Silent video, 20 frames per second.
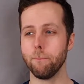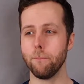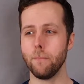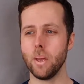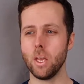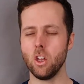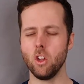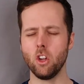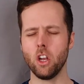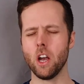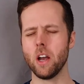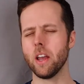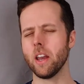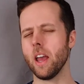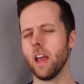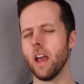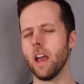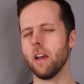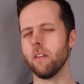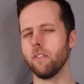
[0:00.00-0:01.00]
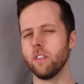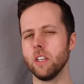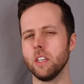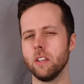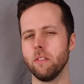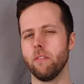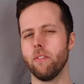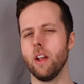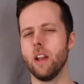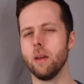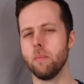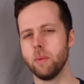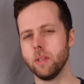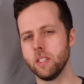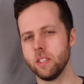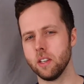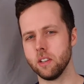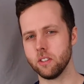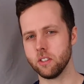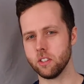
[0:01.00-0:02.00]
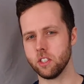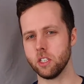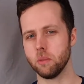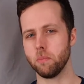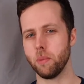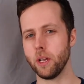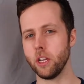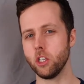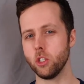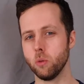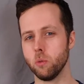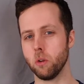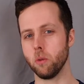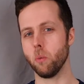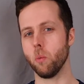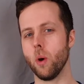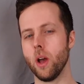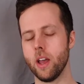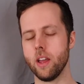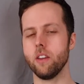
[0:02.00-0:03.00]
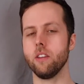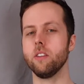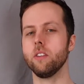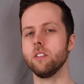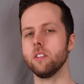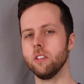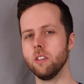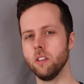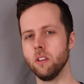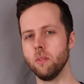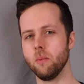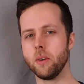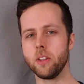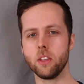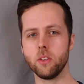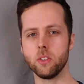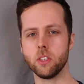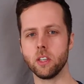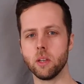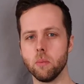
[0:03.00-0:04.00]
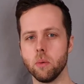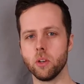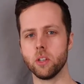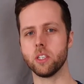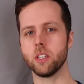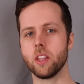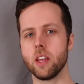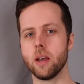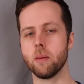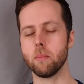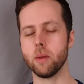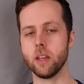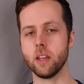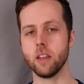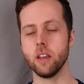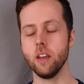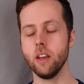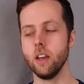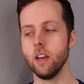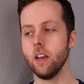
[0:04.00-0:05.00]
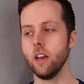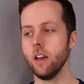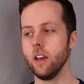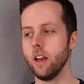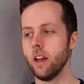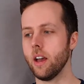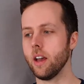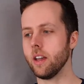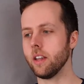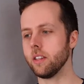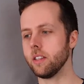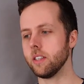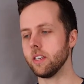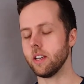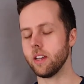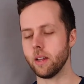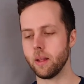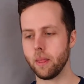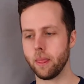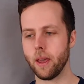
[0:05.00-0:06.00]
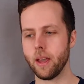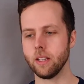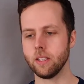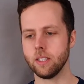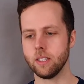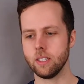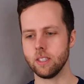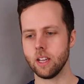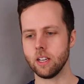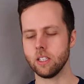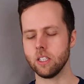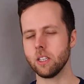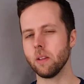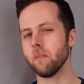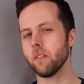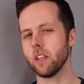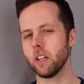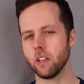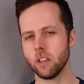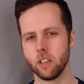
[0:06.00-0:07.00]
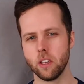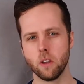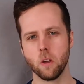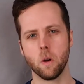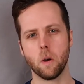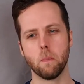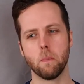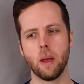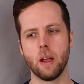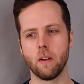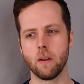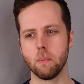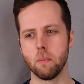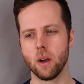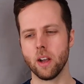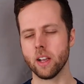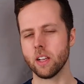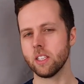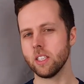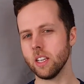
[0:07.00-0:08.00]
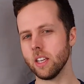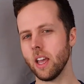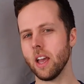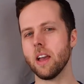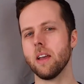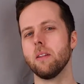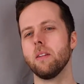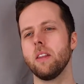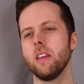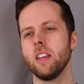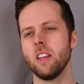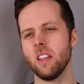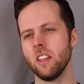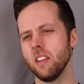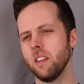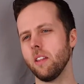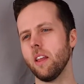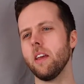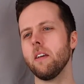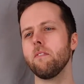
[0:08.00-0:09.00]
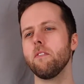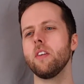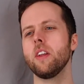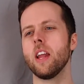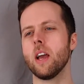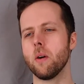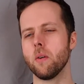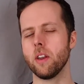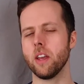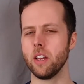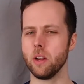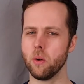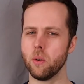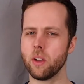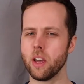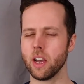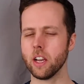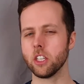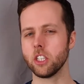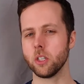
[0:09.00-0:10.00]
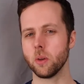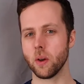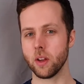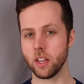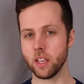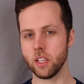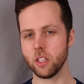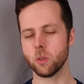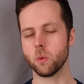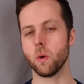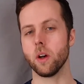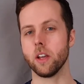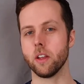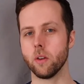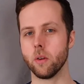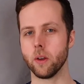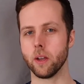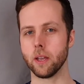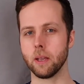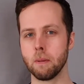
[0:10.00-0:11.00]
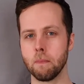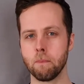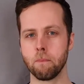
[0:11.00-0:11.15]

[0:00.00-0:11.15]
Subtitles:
You kind of have to develop a sense of spatial awareness when using a monitor that big, and that's something that you got to bear in mind, because every now and then it'll catch you, and it is quite annoying.